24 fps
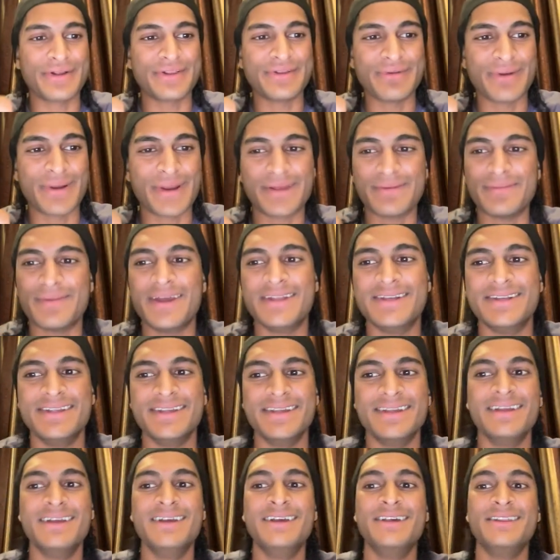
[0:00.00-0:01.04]
strongly recommend
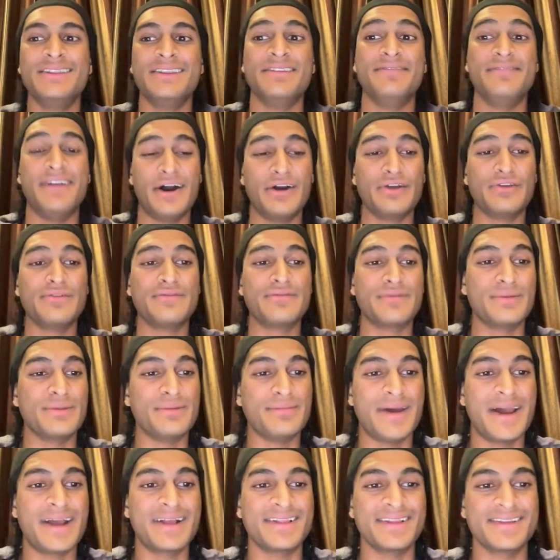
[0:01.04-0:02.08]
it. The value from
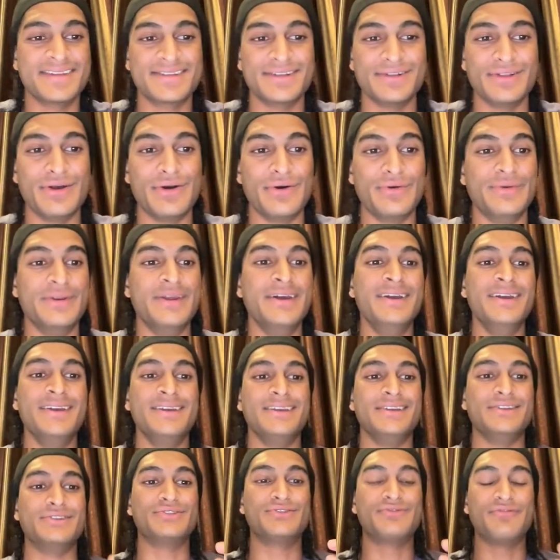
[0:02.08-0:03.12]
the backlinks alone
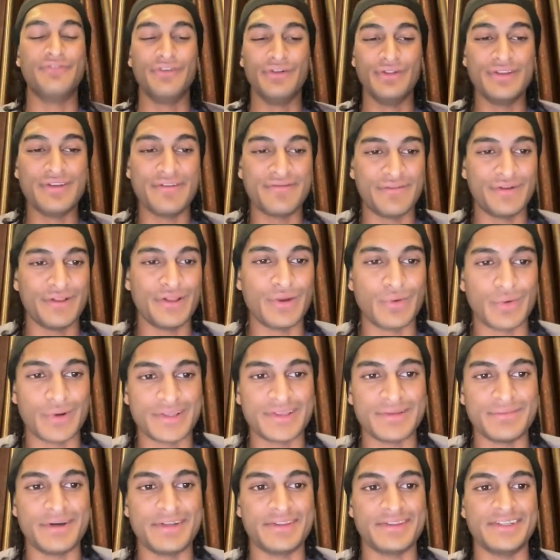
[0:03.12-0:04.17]
is fully
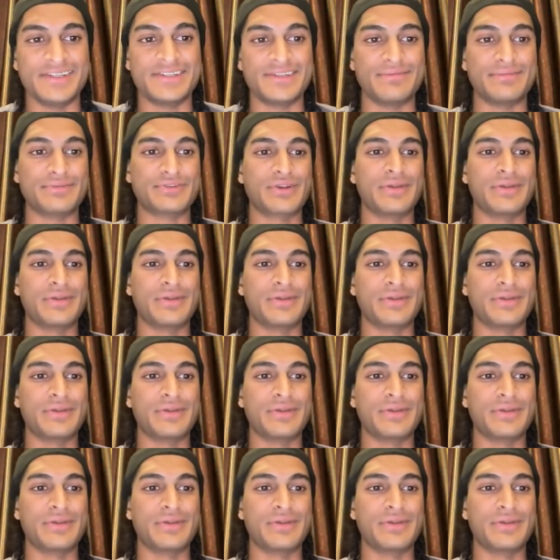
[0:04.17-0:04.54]
worth the monthly